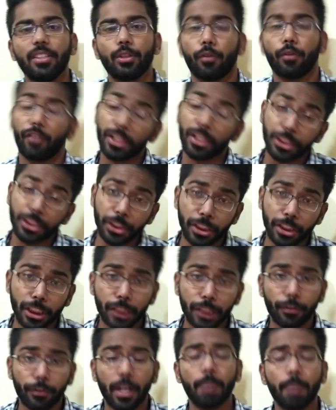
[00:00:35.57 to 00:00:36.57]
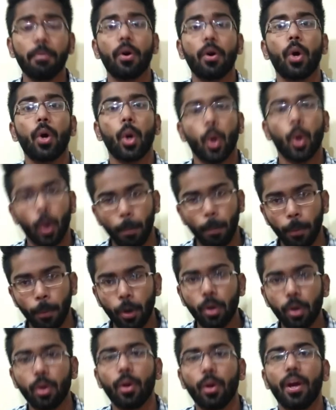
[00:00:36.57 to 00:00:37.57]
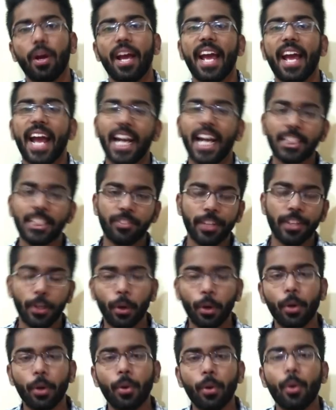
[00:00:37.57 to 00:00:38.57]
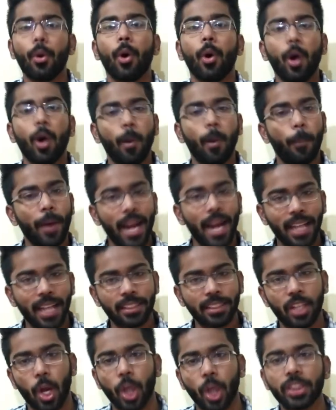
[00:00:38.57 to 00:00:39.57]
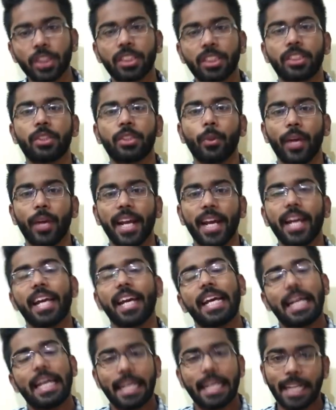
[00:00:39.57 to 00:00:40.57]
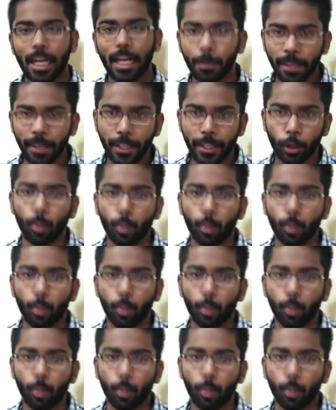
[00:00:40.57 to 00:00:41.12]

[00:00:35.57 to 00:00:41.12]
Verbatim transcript: First news is from Oppo. As we know, Oppo has launched today Realme 2